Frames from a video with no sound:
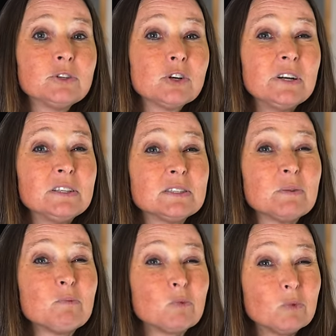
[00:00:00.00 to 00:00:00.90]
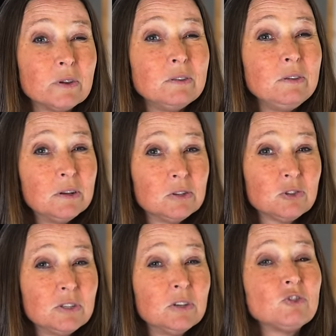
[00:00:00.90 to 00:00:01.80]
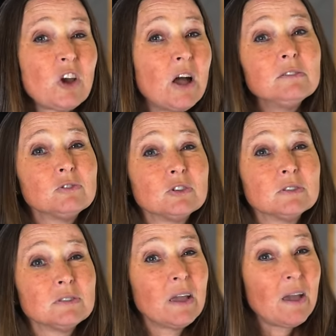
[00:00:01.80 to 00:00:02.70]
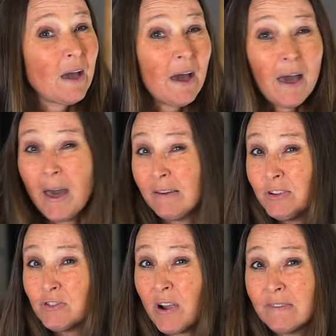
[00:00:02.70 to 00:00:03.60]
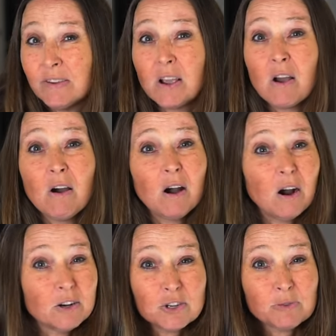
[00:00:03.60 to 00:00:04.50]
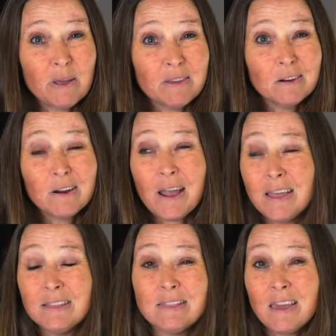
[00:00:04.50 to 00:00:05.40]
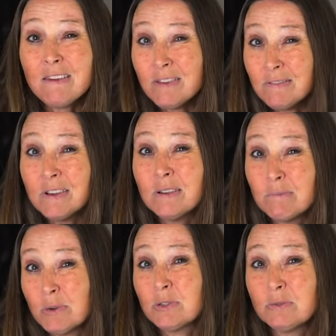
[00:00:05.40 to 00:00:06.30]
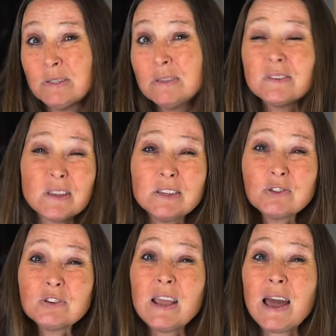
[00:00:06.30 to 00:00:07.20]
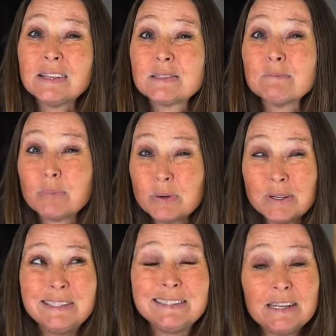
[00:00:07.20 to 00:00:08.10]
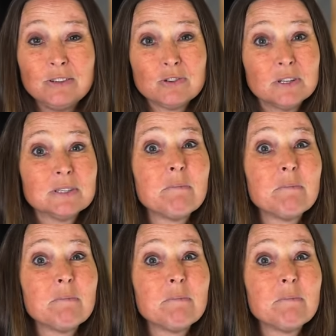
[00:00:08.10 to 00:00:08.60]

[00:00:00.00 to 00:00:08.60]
which creates some really interesting challenges like heavy traffic, harsh weather, and they've even in most recent history had some pretty dangerous